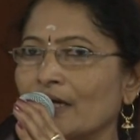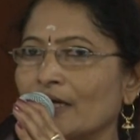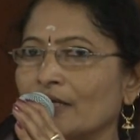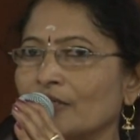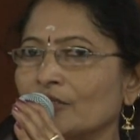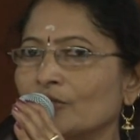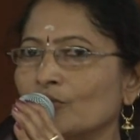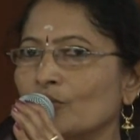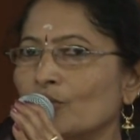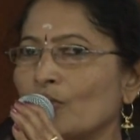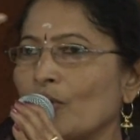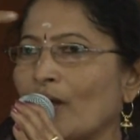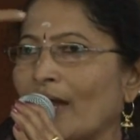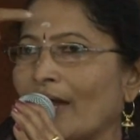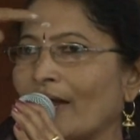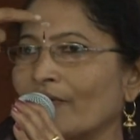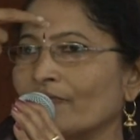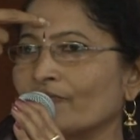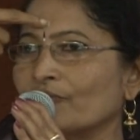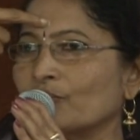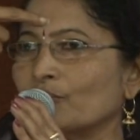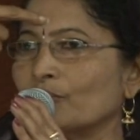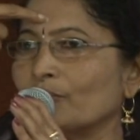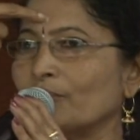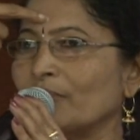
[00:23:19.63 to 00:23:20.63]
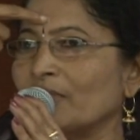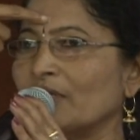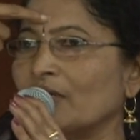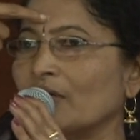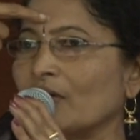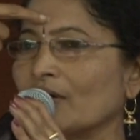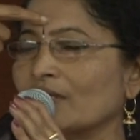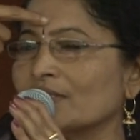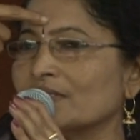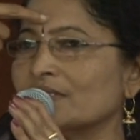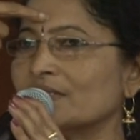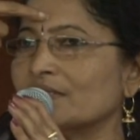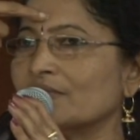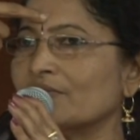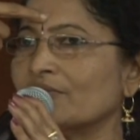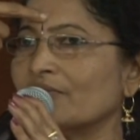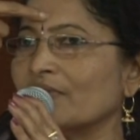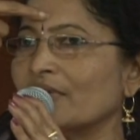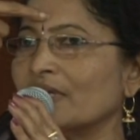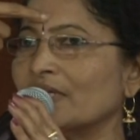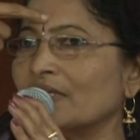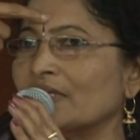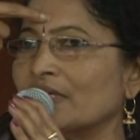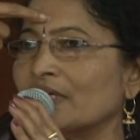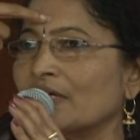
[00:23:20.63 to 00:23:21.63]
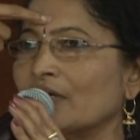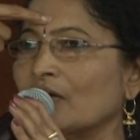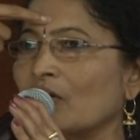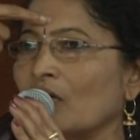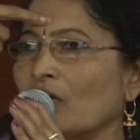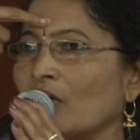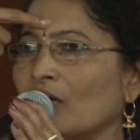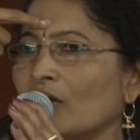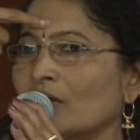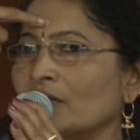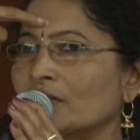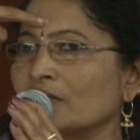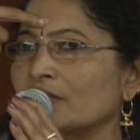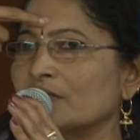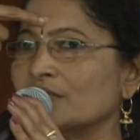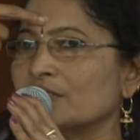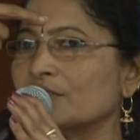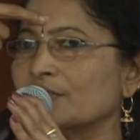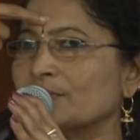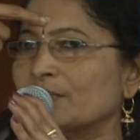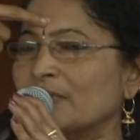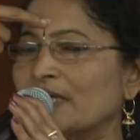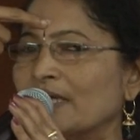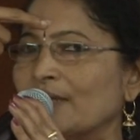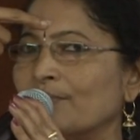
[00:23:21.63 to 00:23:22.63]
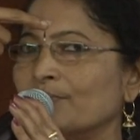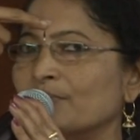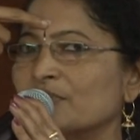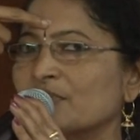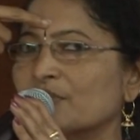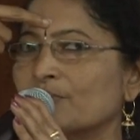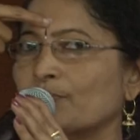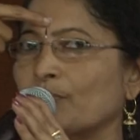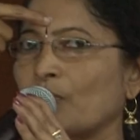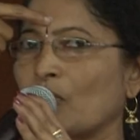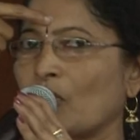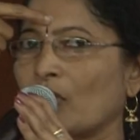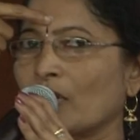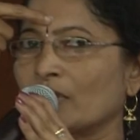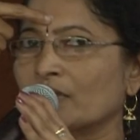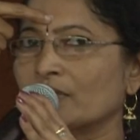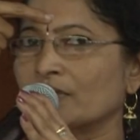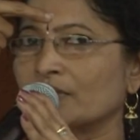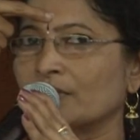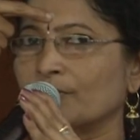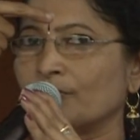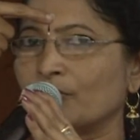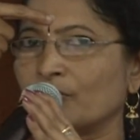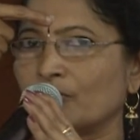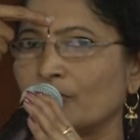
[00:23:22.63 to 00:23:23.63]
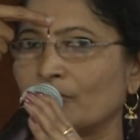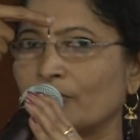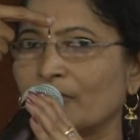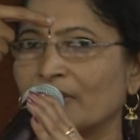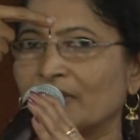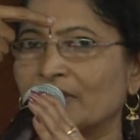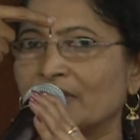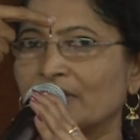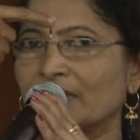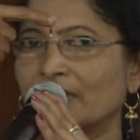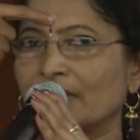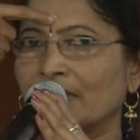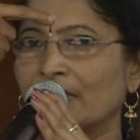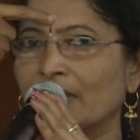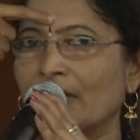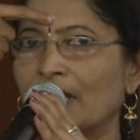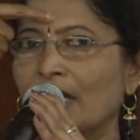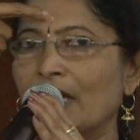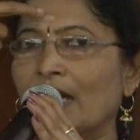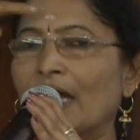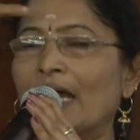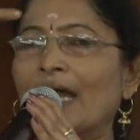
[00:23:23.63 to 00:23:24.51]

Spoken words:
you have to be concentrating on this same spot, the Bhru Madhya,